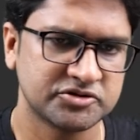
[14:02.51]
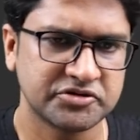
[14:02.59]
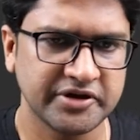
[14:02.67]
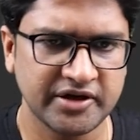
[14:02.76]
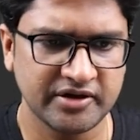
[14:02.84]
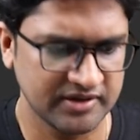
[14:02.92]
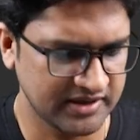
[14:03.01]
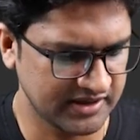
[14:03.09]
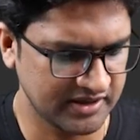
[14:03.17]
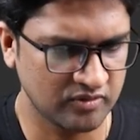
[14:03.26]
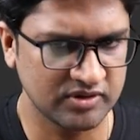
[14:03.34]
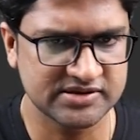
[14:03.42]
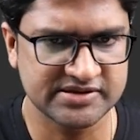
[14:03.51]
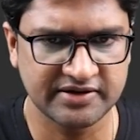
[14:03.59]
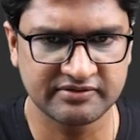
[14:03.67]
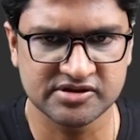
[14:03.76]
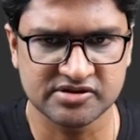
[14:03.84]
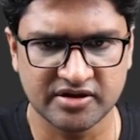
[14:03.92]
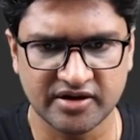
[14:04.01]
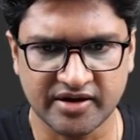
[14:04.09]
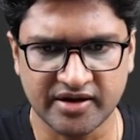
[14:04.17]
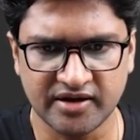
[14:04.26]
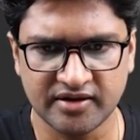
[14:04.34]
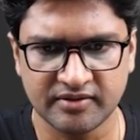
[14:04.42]
is 3, and I go and save this run
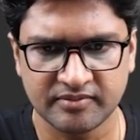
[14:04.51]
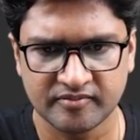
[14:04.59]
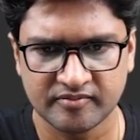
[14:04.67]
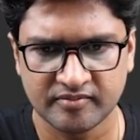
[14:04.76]
again,